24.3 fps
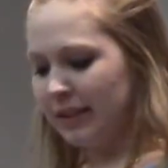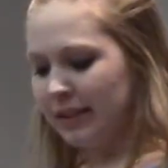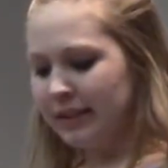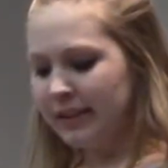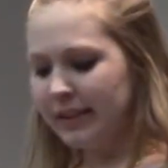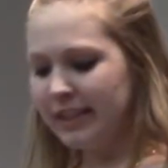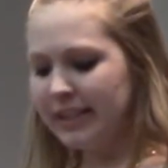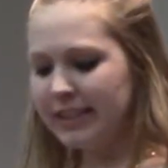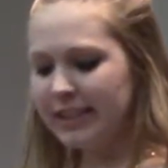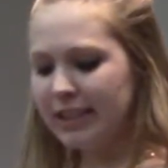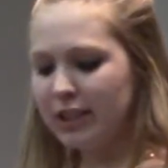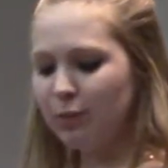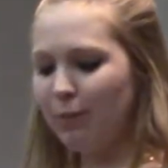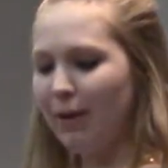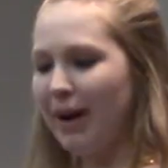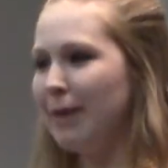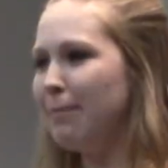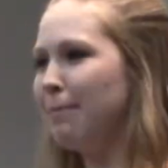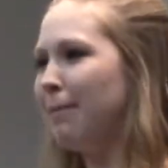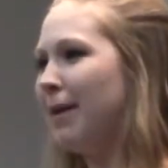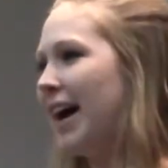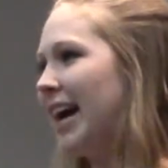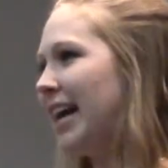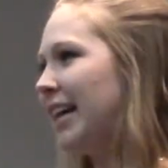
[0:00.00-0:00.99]
This is
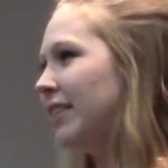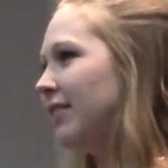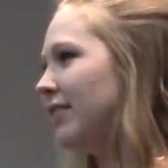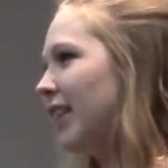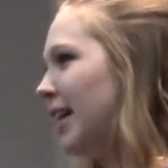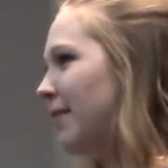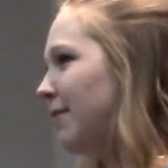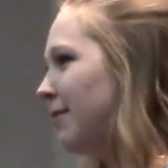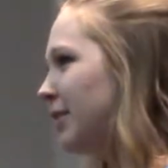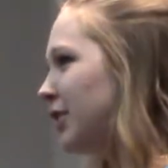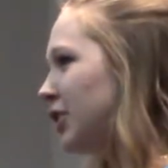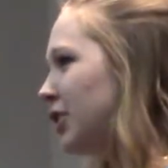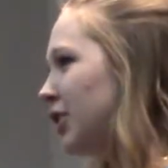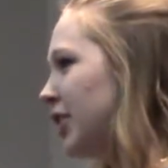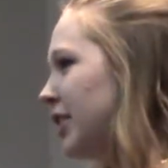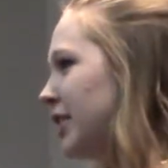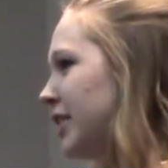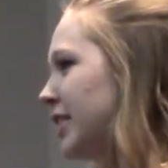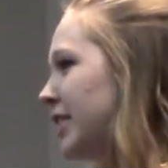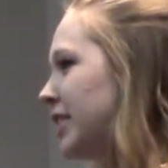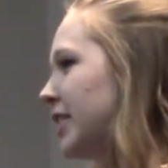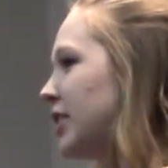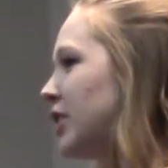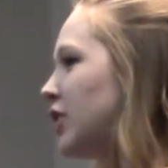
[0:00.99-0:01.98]
why buying life
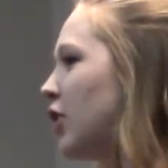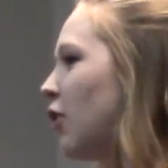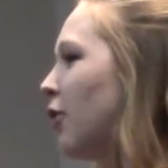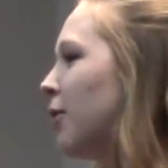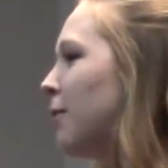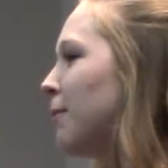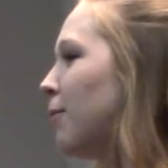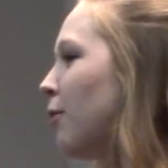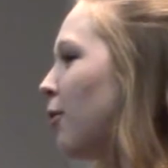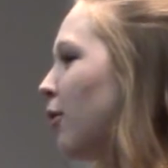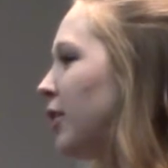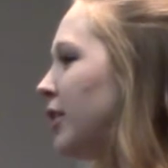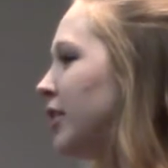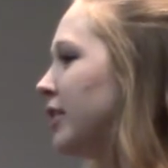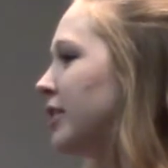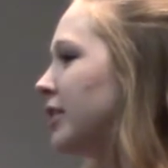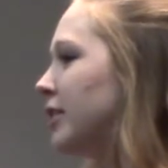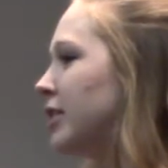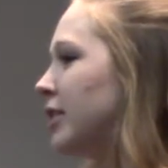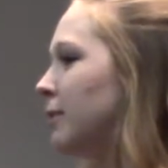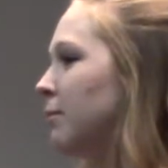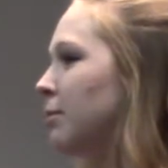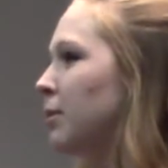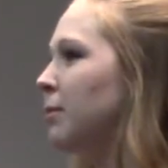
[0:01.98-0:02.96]
insurance is so
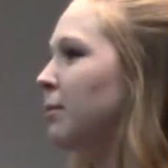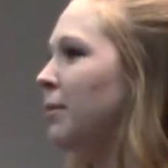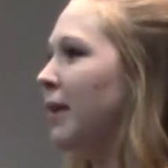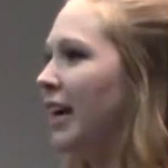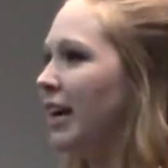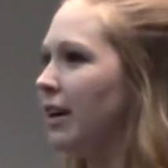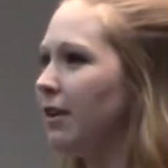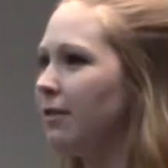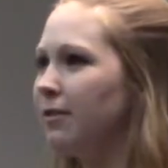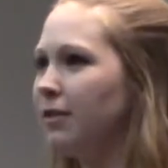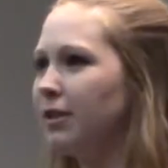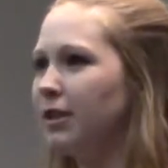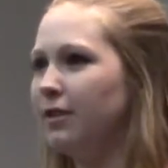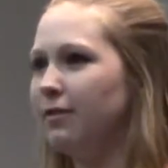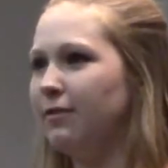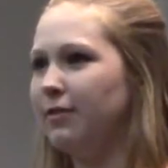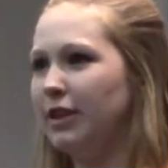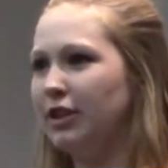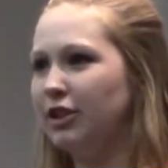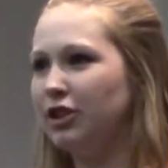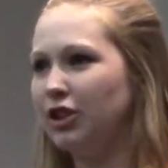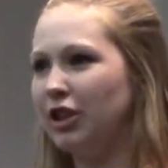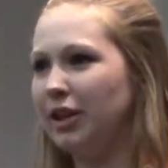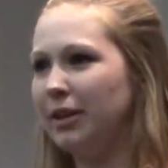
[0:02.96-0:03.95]
important to prepare for the
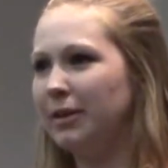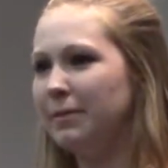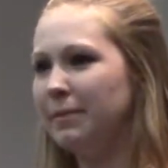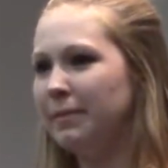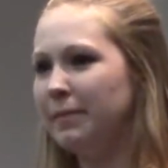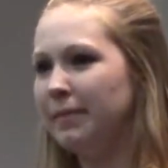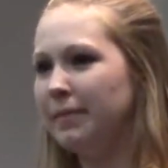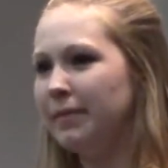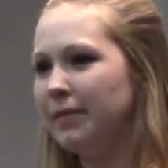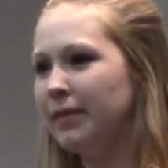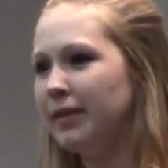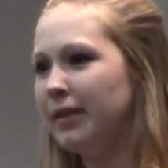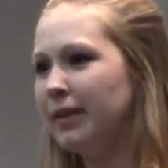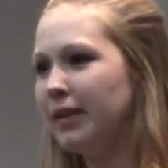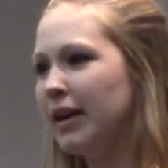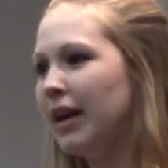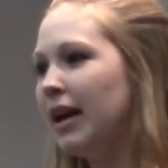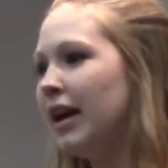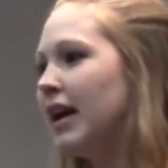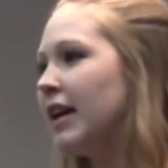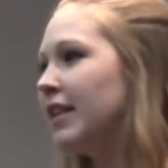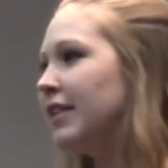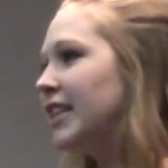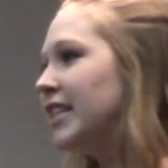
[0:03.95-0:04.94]
future.
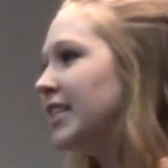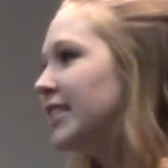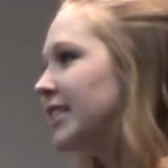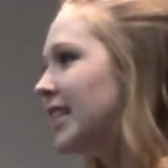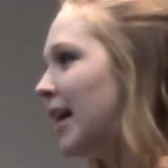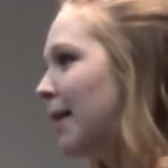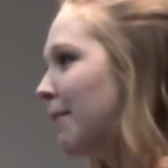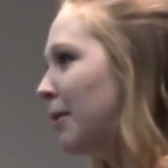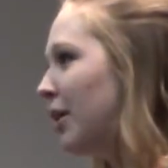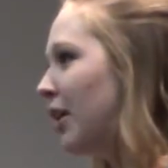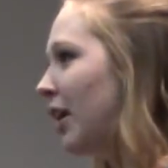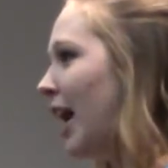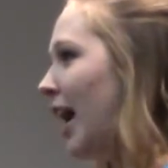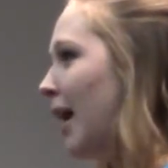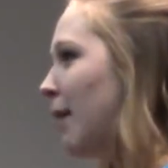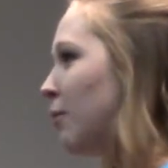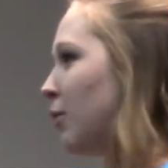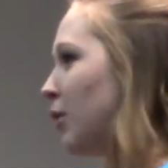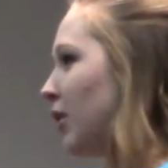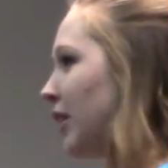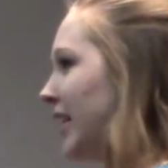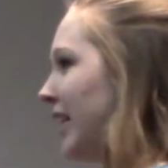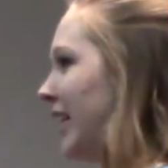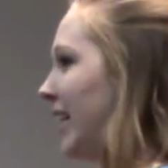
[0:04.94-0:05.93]
This summer, I'm
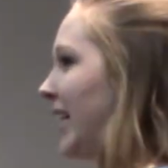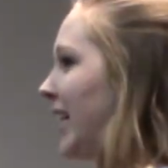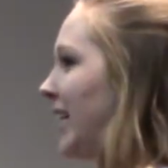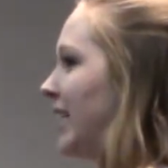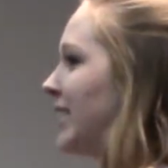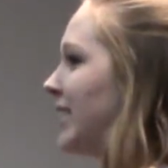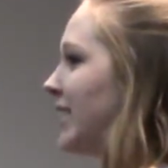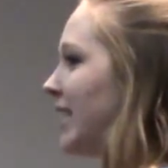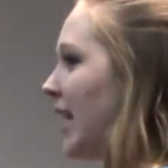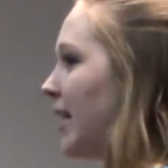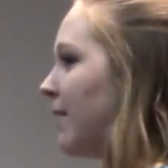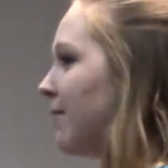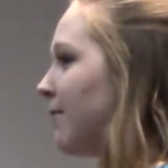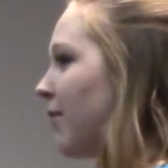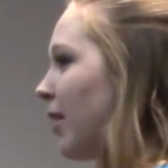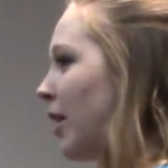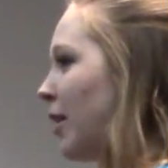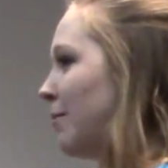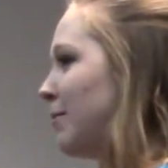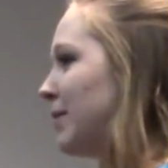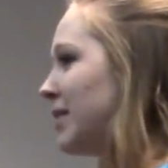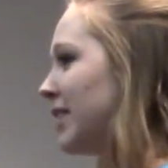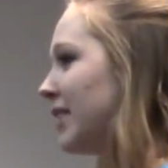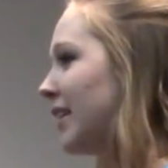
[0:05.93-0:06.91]
working in State
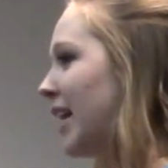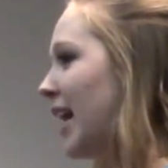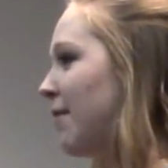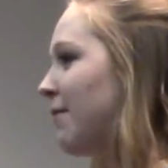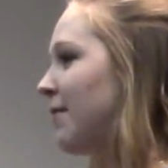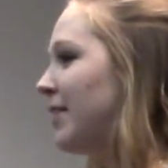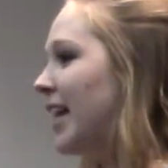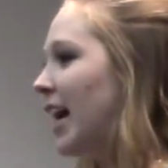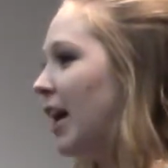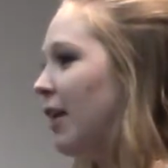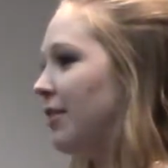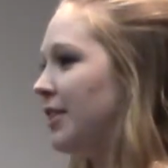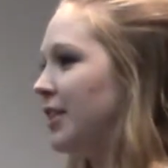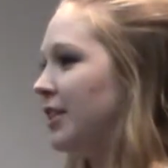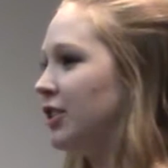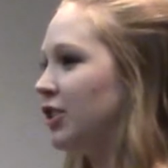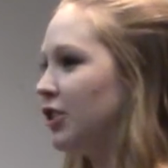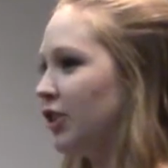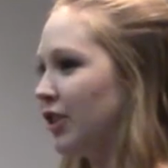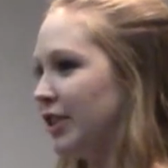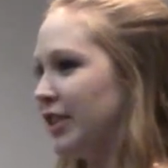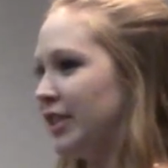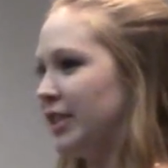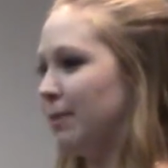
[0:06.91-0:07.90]
Farm's Life and Health
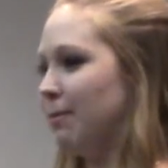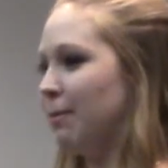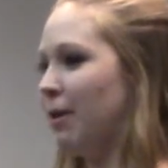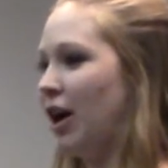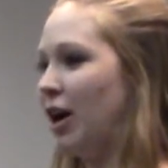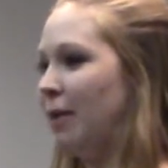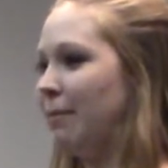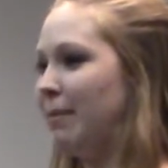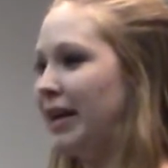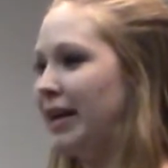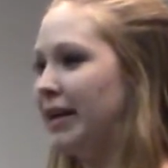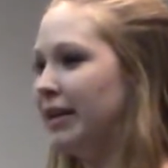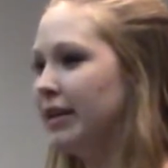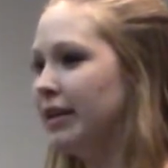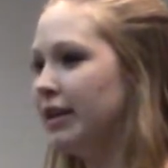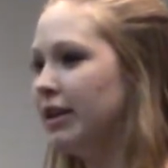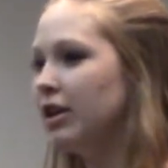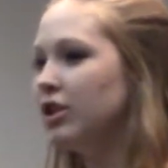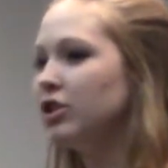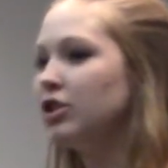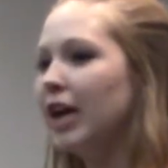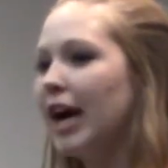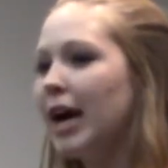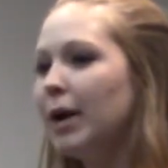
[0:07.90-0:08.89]
Insurance Department,
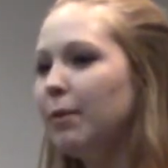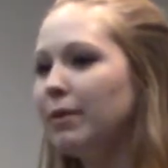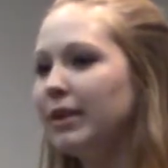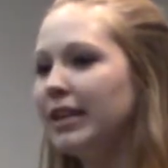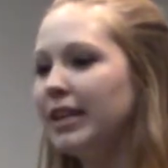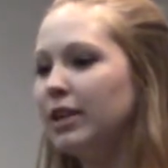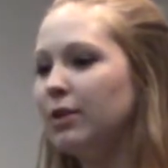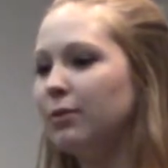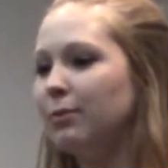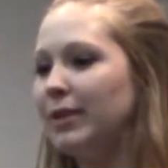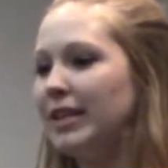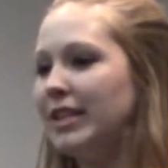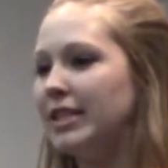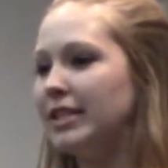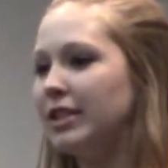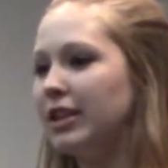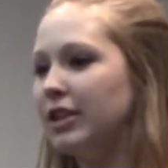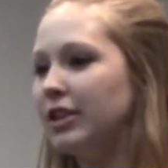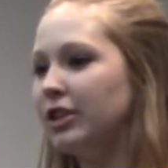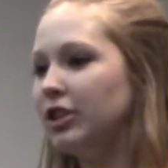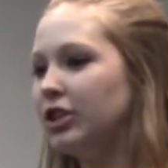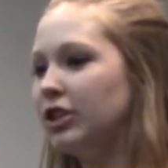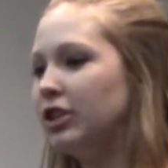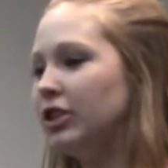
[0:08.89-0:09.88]
so I wanted to
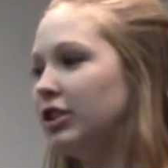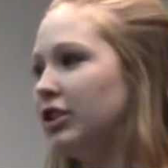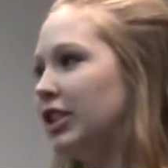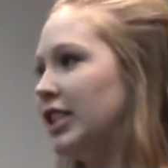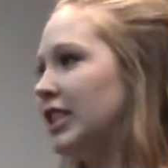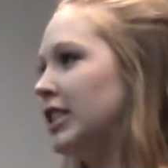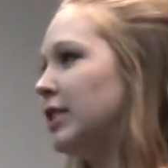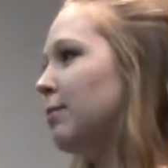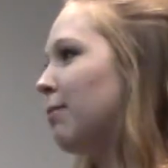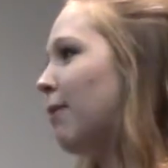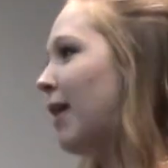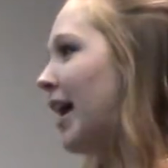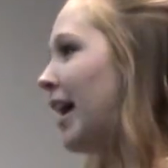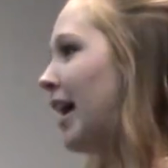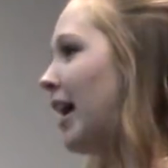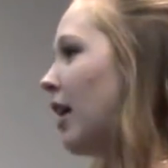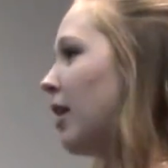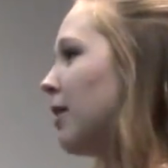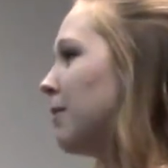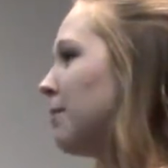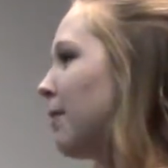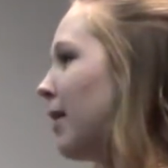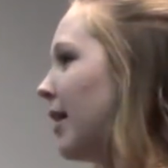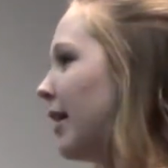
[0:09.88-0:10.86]
research just why
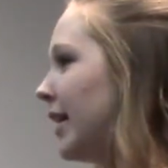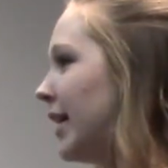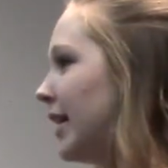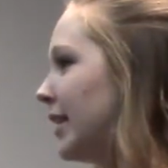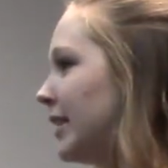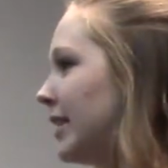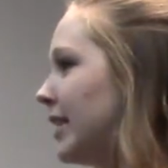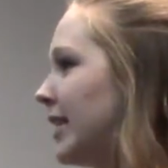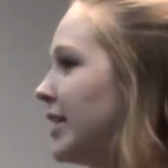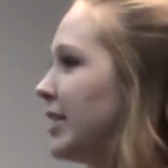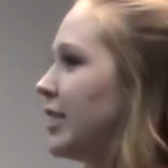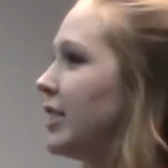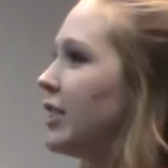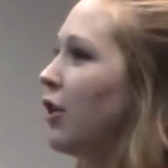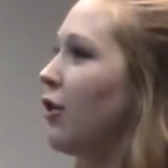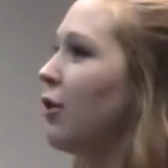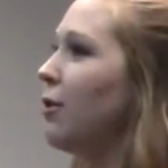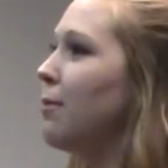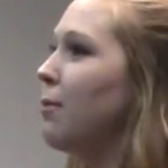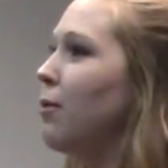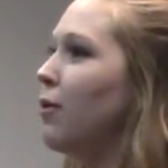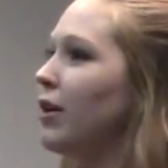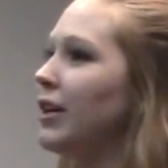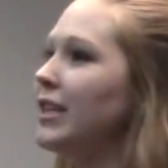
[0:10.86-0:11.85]
our product is so
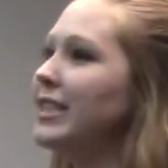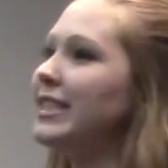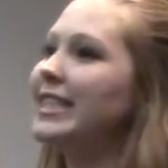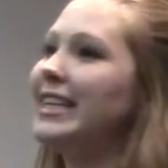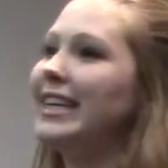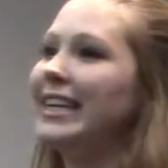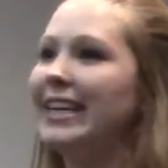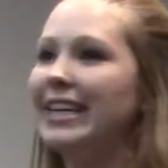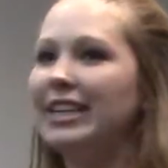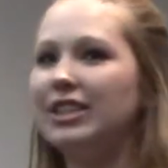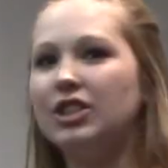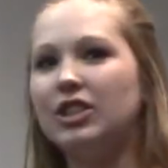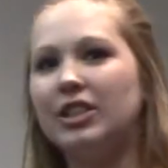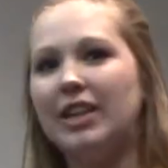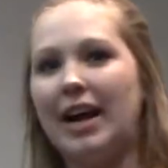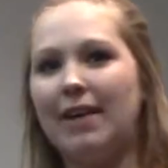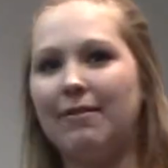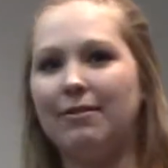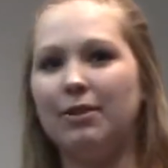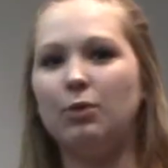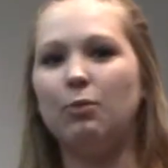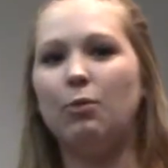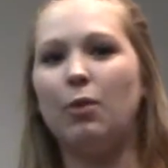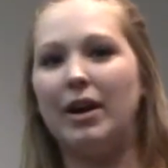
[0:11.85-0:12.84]
important to each and
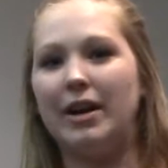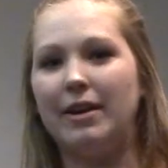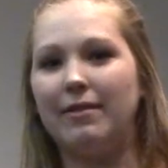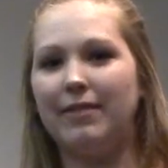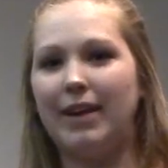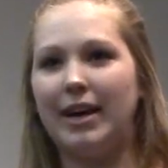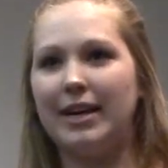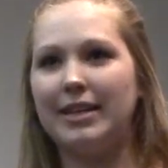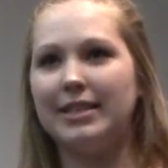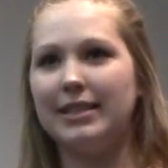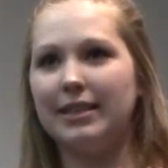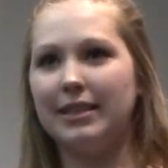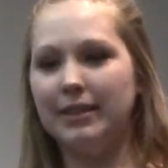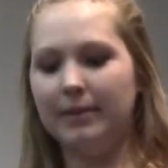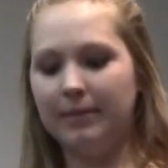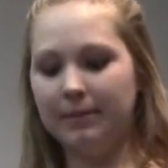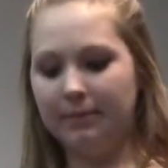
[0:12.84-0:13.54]
every one of us.